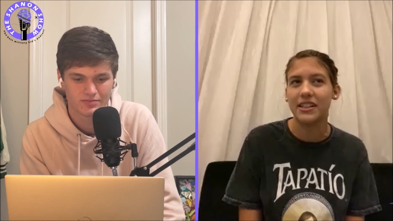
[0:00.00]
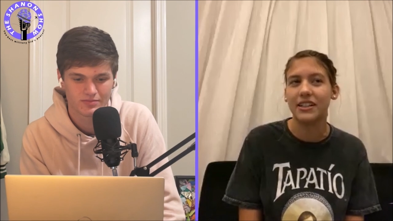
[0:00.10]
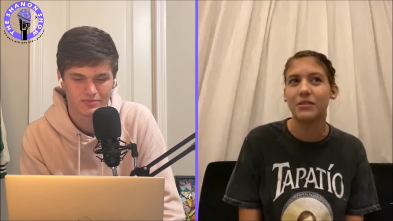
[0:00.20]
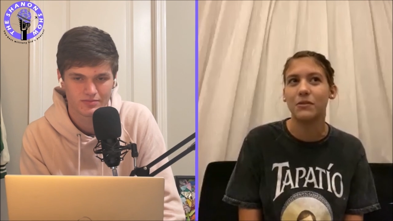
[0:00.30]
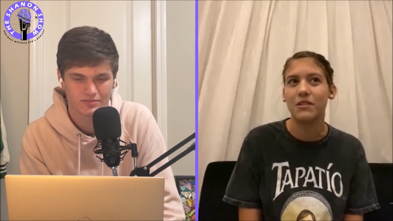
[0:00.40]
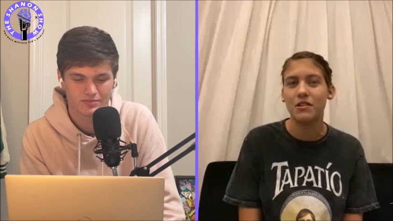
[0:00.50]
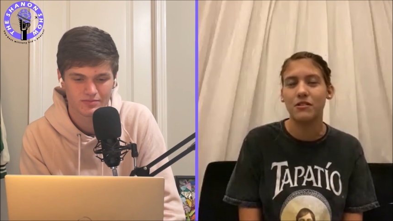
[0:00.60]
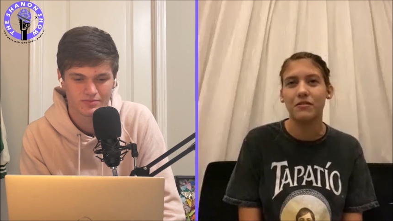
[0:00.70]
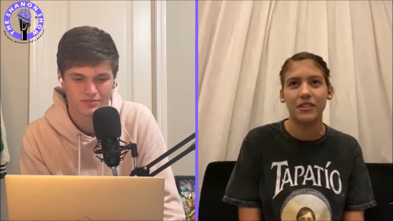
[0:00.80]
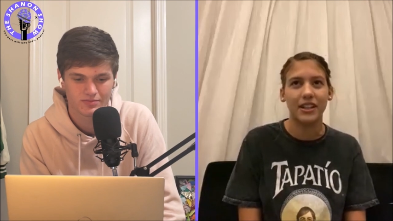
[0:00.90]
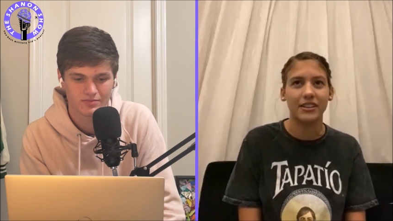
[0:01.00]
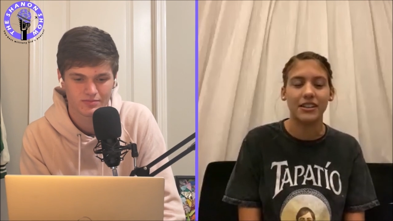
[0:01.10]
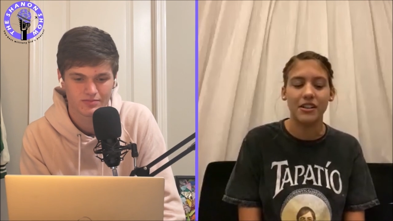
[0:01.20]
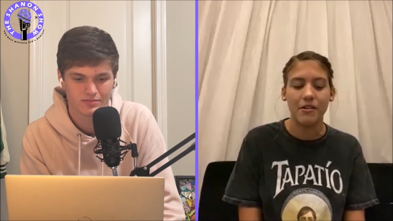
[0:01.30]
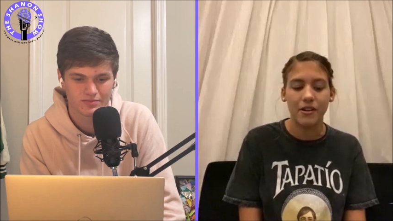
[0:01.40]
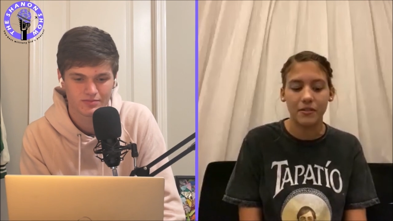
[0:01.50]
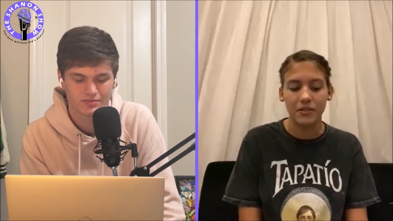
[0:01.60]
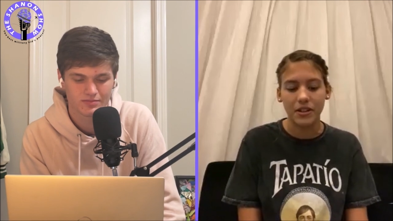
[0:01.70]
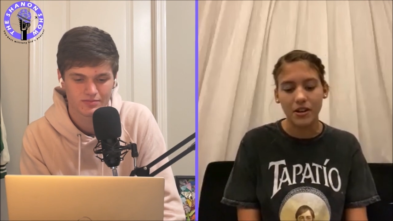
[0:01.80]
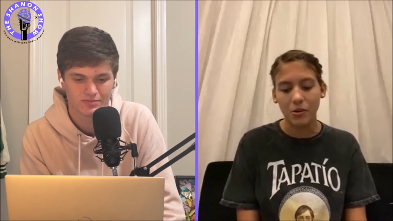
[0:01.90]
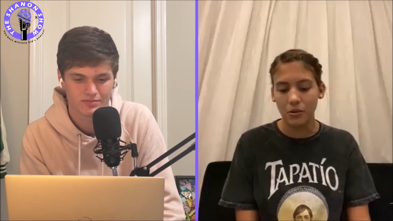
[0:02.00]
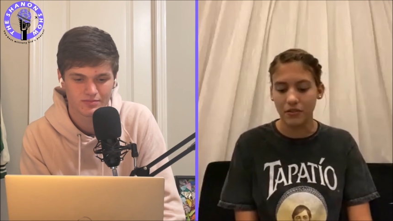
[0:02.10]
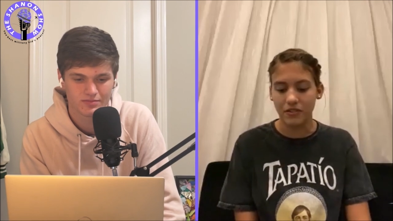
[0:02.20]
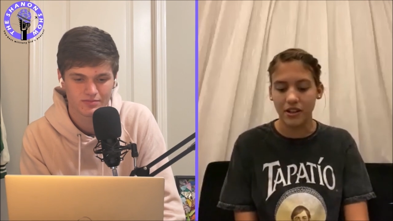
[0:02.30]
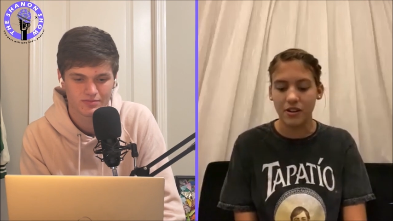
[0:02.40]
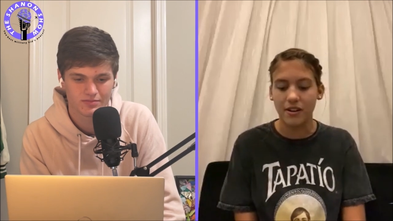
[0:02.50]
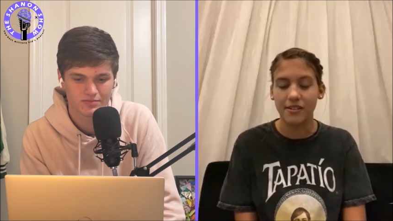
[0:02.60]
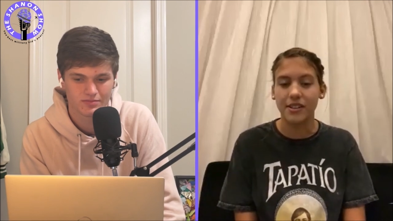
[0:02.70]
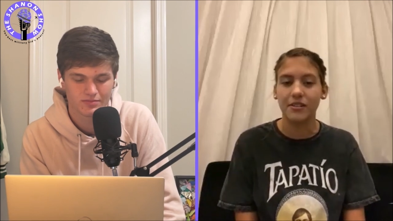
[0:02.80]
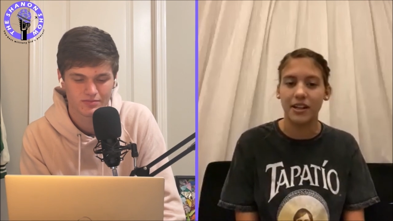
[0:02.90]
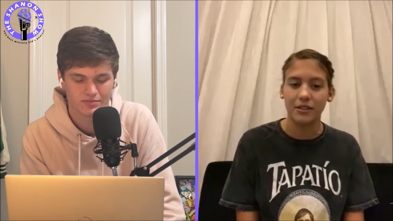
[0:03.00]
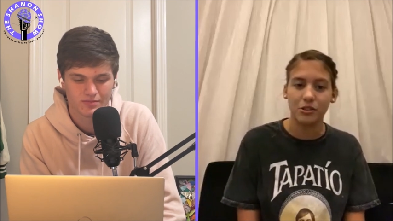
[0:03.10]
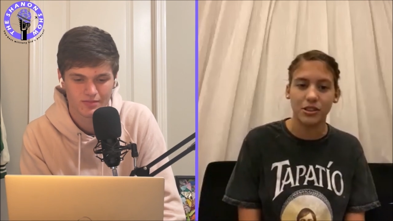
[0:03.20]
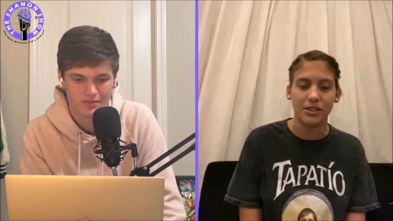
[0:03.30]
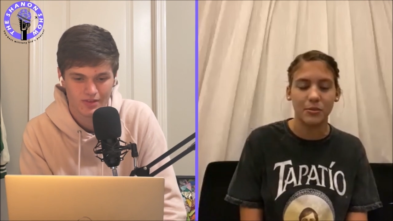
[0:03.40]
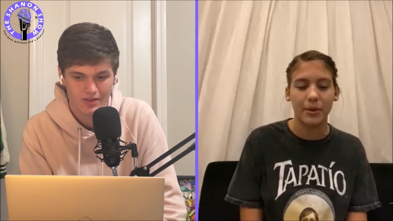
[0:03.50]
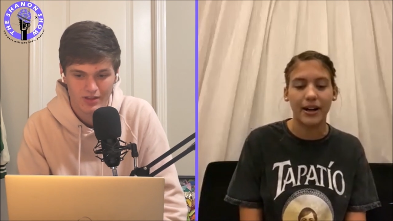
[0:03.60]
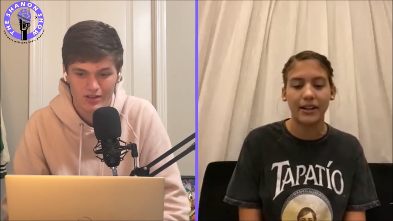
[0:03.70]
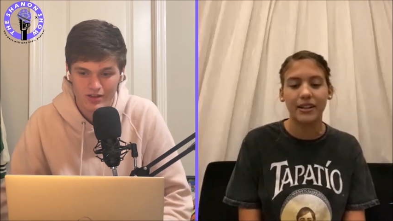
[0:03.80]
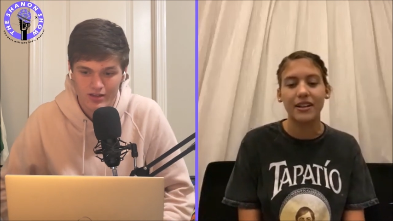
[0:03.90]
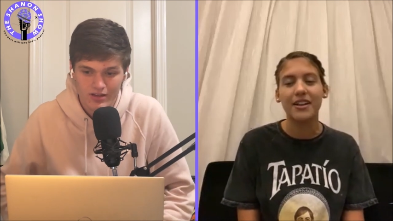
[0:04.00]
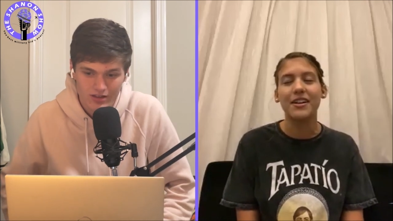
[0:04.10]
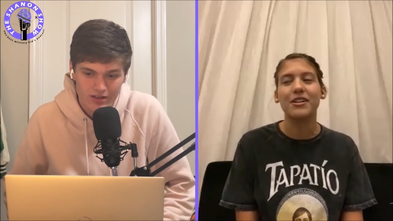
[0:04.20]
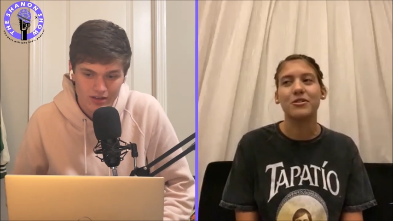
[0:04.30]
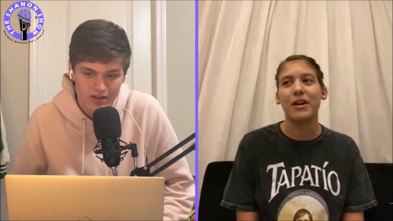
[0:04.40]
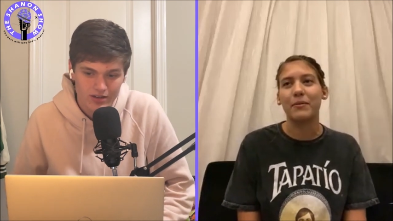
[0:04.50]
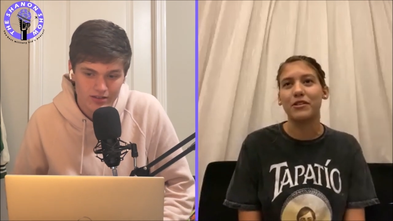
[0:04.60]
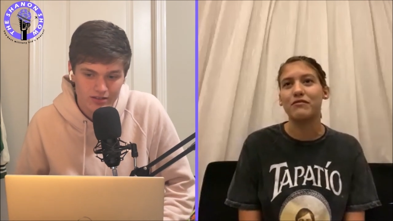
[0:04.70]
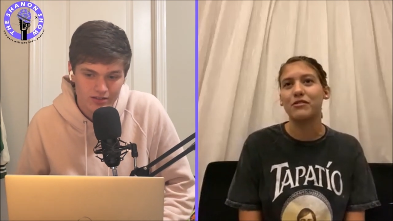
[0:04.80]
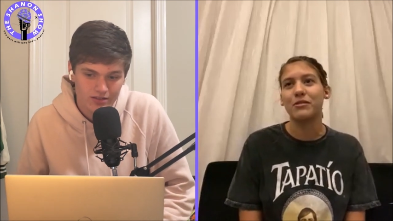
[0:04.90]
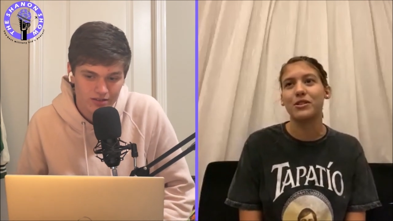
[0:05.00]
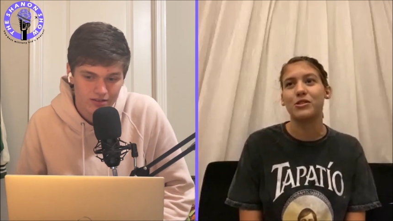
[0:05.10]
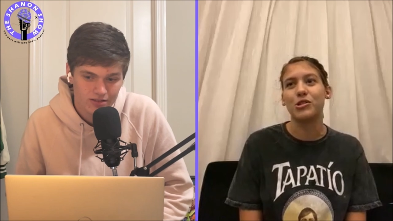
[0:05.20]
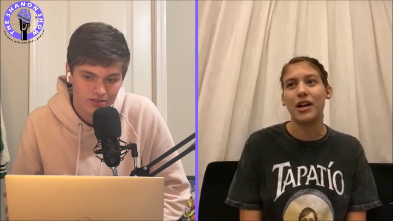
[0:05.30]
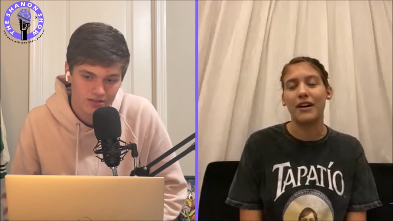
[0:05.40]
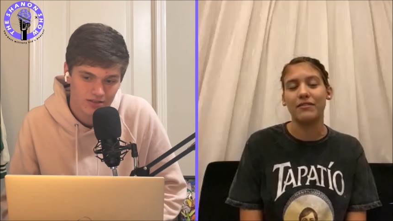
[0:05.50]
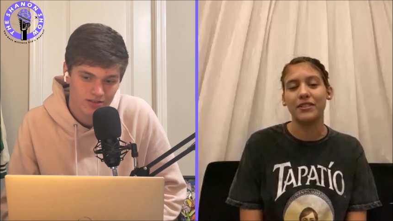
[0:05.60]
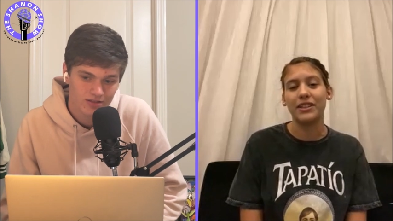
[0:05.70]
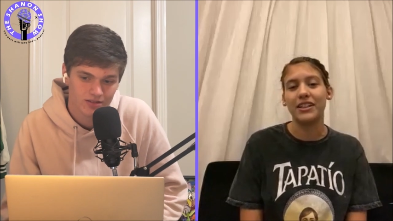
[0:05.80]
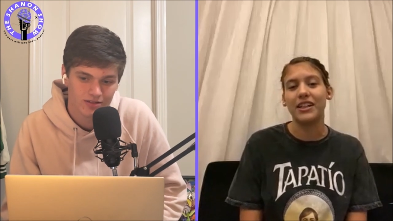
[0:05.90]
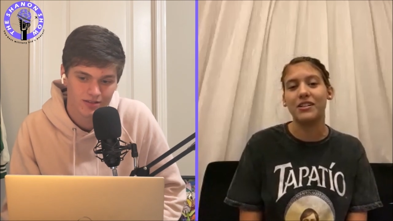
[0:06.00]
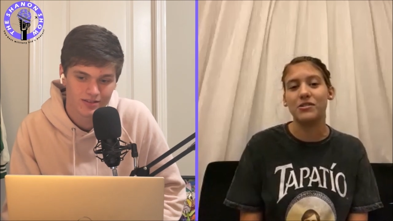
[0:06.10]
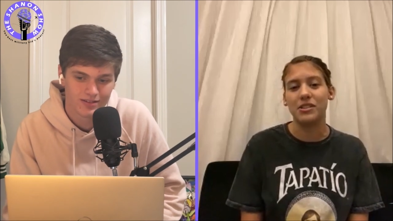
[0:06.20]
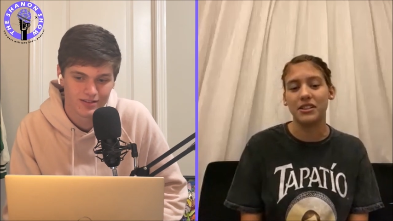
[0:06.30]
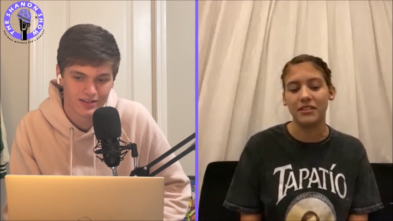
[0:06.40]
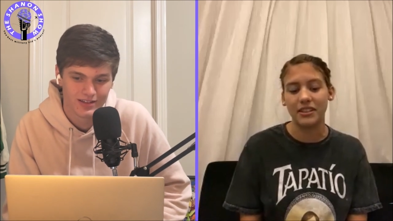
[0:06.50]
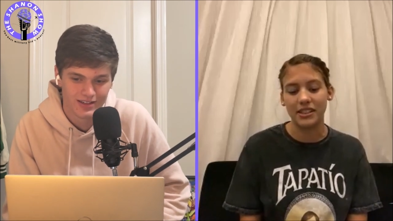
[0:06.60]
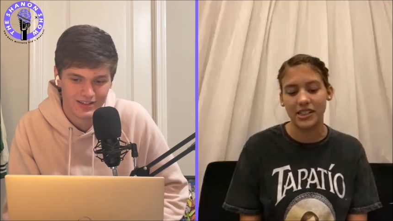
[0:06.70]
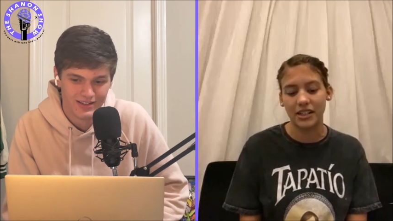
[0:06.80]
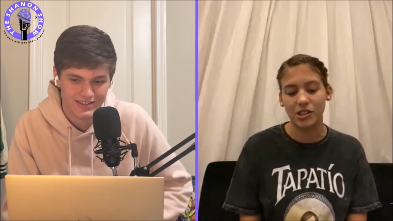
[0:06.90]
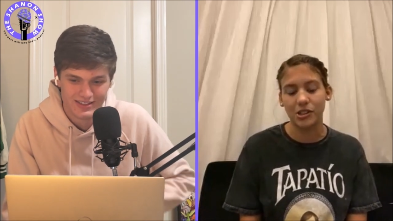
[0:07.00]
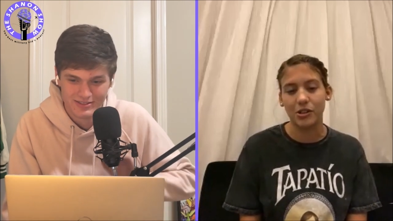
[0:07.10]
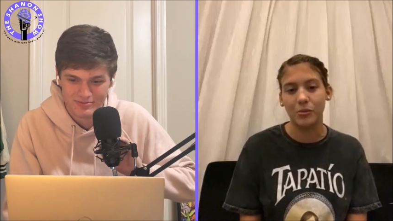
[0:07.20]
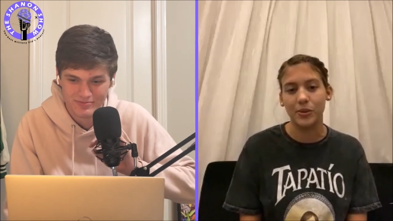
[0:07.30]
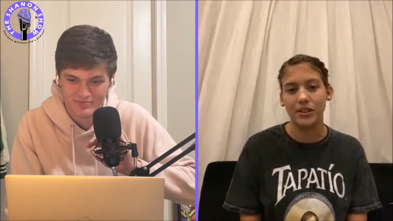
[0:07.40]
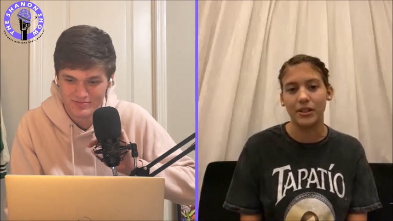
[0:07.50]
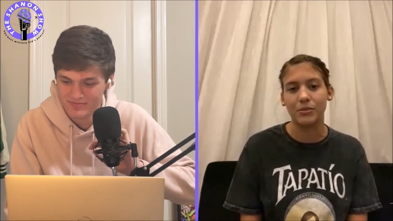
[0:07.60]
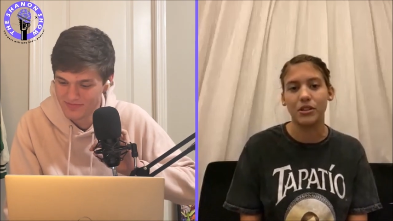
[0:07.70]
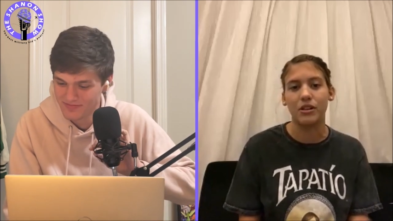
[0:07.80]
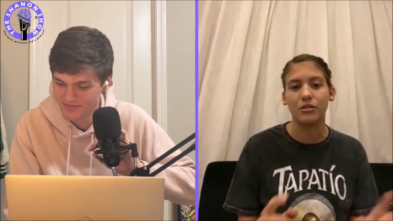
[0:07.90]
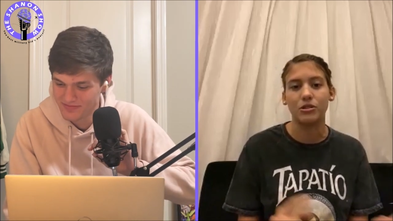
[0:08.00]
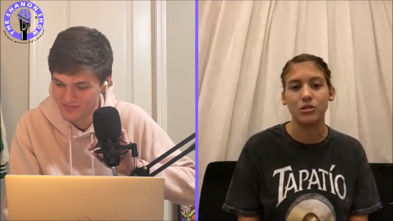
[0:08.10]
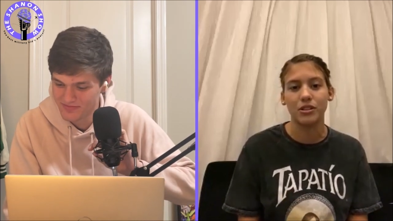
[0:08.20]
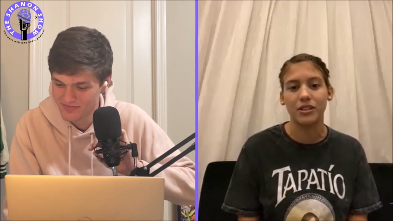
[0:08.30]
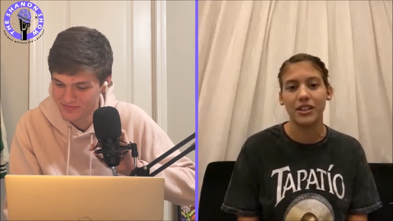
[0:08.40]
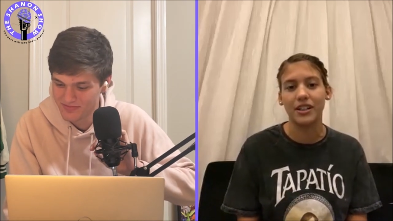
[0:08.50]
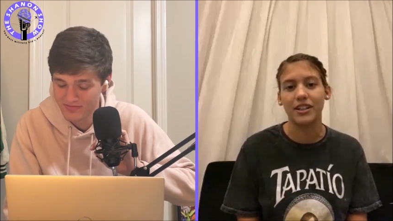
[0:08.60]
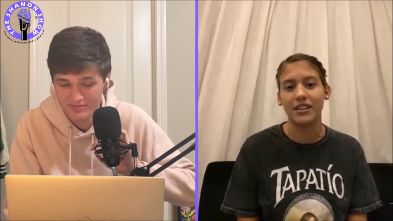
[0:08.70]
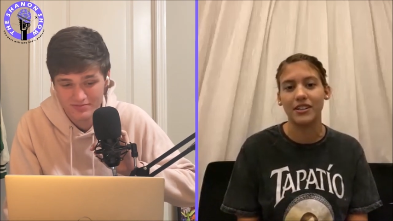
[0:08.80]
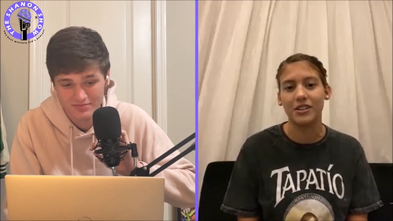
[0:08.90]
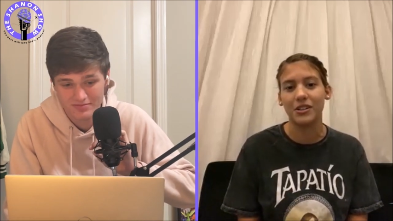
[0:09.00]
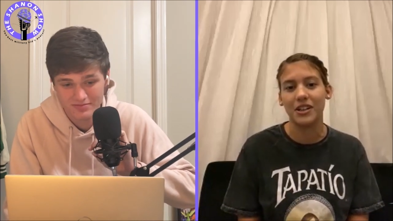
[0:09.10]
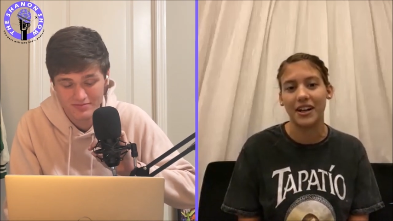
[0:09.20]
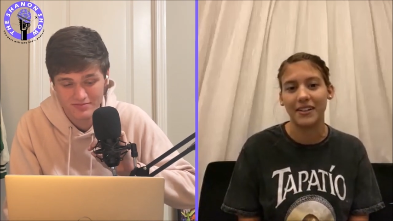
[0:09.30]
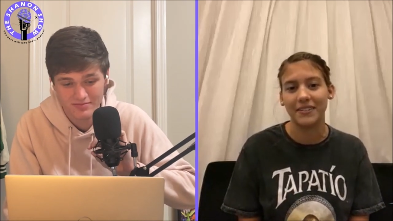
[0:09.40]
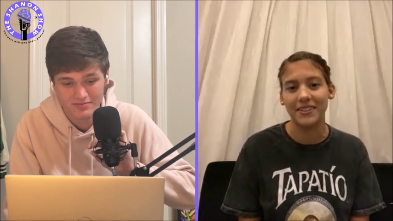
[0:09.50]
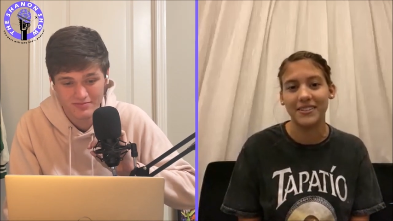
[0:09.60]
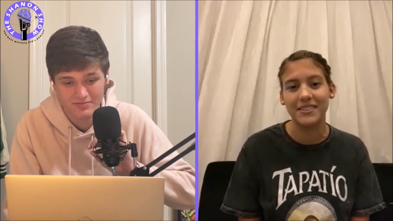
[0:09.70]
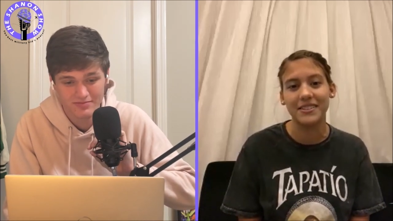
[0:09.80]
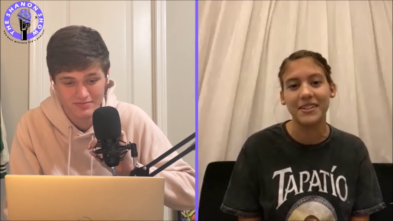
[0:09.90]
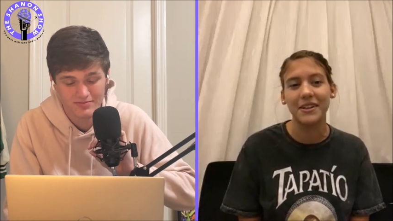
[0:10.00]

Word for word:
Speaker 1: sick with COVID that they know of, or if they are, they know how to trace it back. So I'm yeah. looking forward to traveling. And New Zealand has actually opened up to Australia and the Cook Islands.